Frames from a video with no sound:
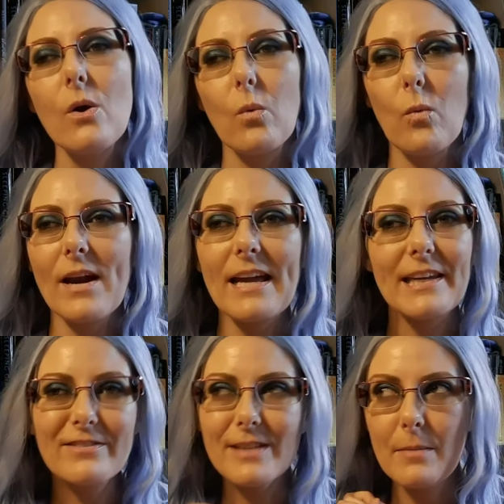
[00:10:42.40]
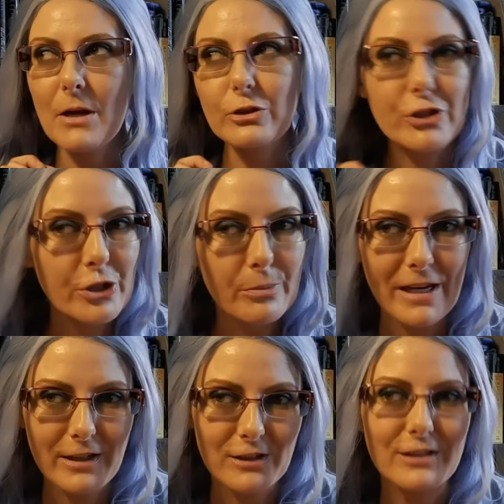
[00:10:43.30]
When I give them two
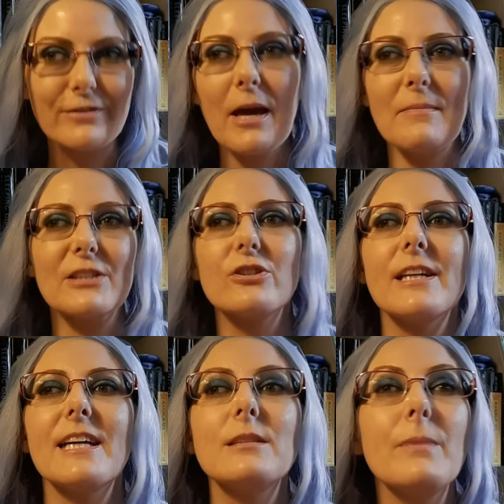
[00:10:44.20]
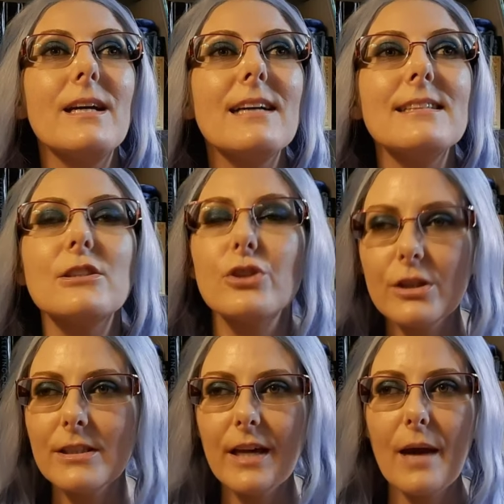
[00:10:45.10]
beakers of chemistry, it's because it's
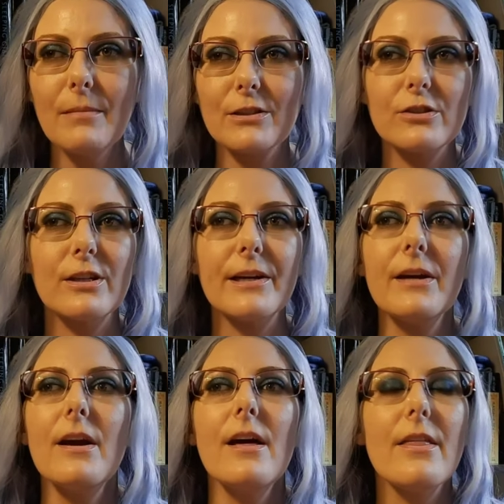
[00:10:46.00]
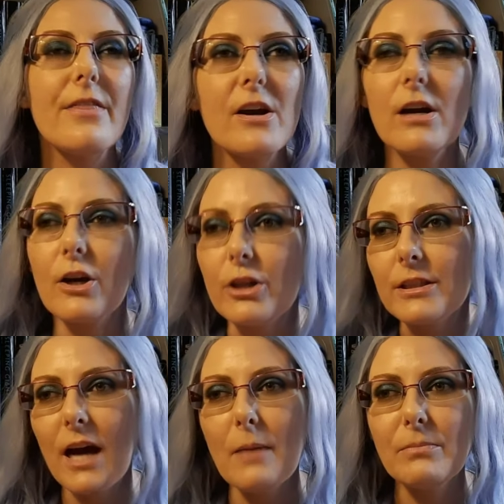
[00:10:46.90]
good chemistry. They're a good
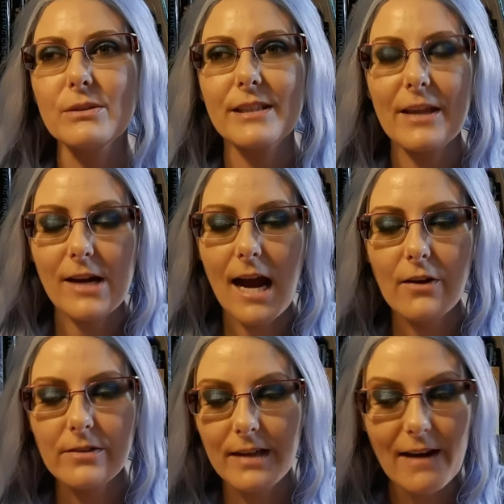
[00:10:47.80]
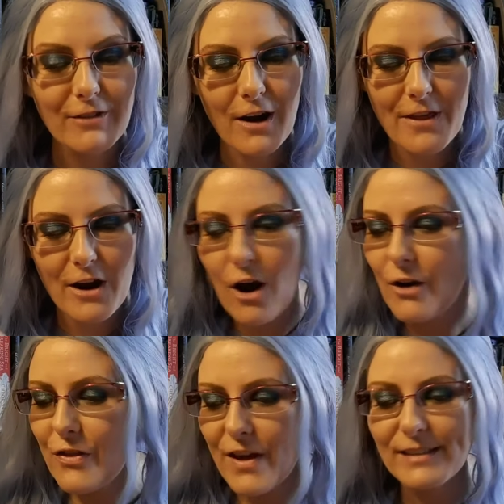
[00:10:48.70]
couple together. However, there are
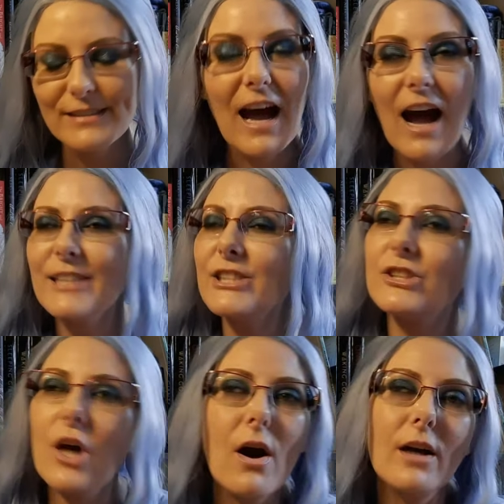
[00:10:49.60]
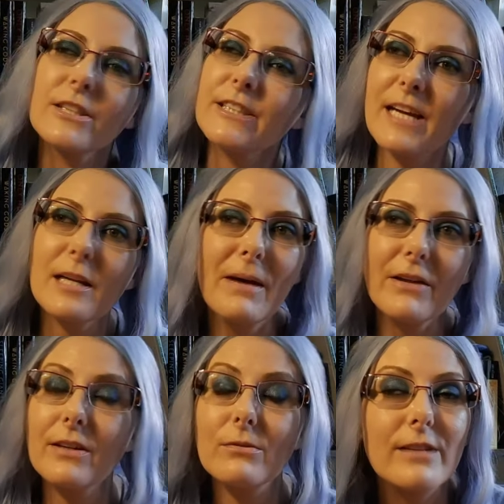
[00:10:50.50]
things that I just don't understand
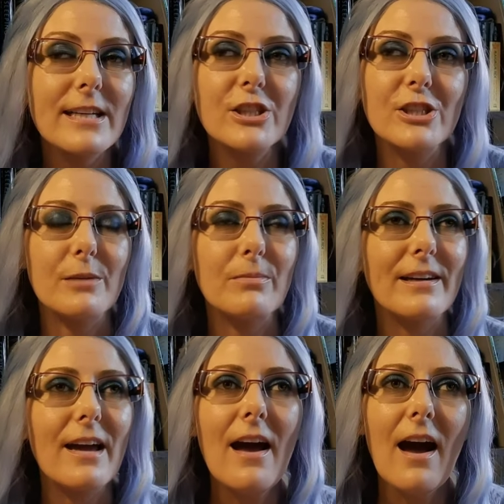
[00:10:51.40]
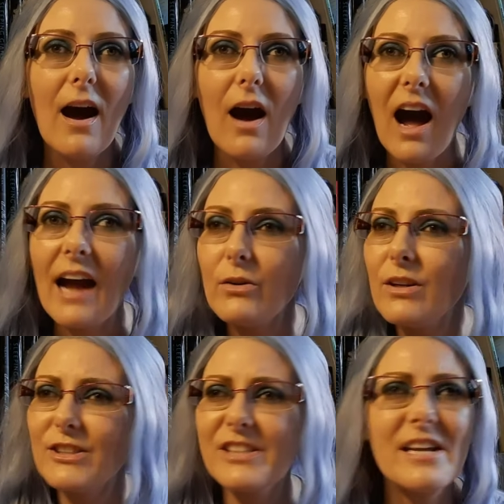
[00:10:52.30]
about their relationship. Like, I don't
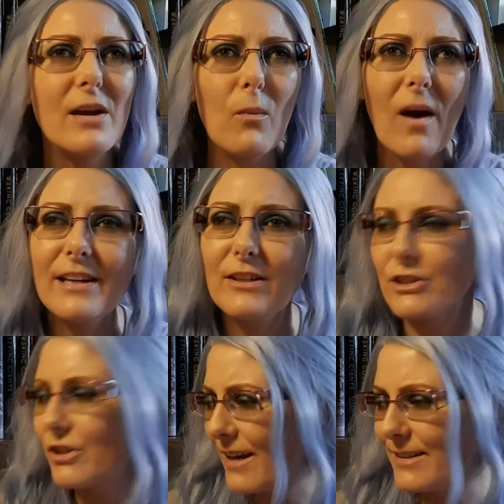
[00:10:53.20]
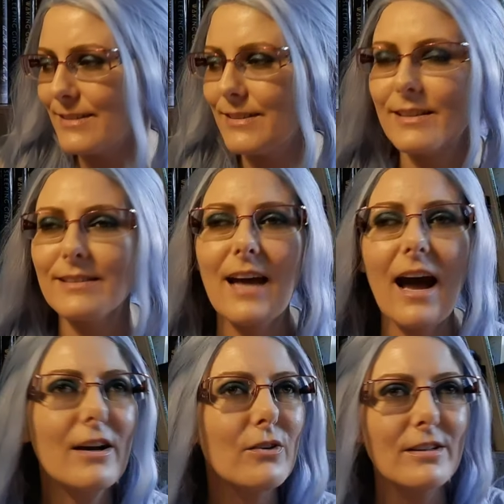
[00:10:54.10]
understand why you're attracted to this.
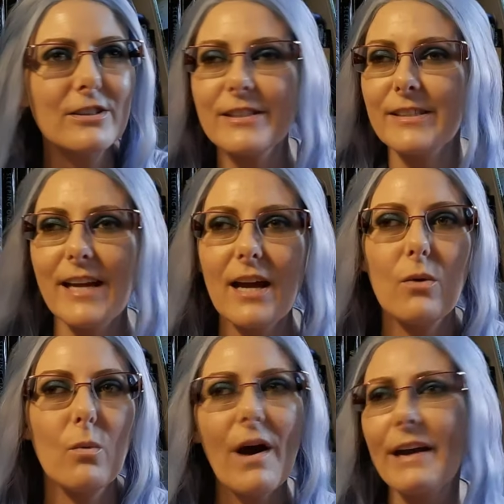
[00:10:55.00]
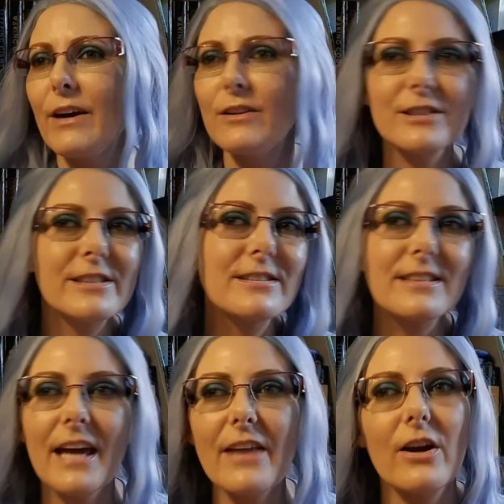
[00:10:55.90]
I don't understand why y'all are still
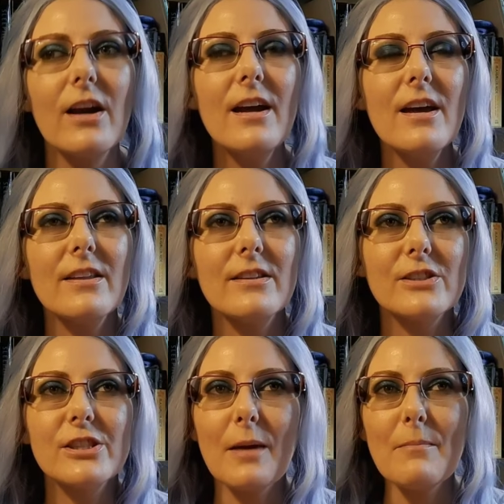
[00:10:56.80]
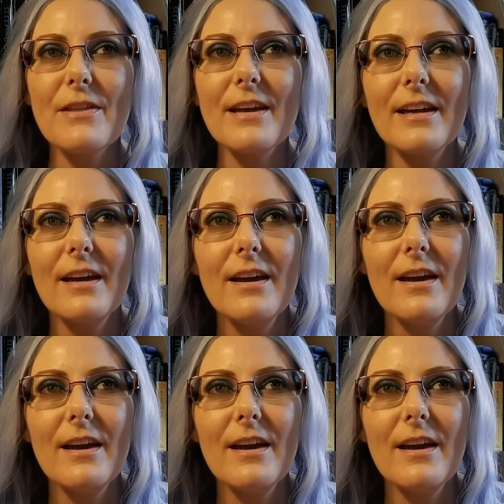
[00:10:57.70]
together. There's something